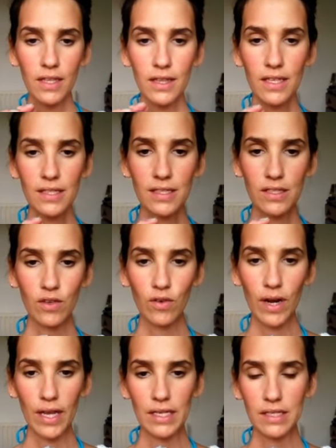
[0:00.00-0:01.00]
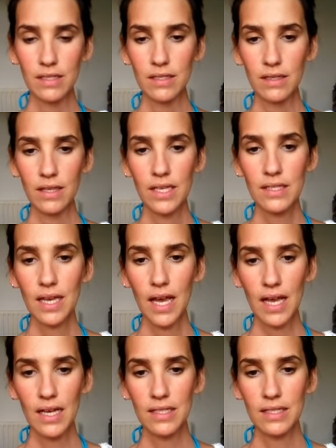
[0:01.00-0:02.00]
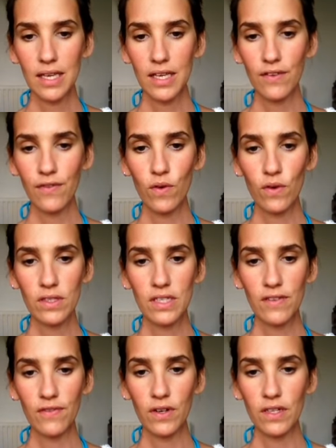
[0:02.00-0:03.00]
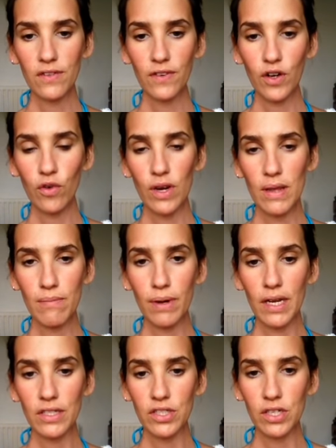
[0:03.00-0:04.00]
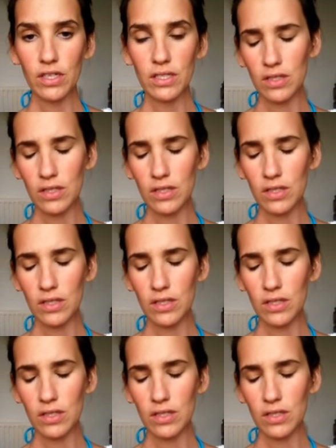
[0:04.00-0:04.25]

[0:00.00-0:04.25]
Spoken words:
This is great. This has like 4 different cream blushers,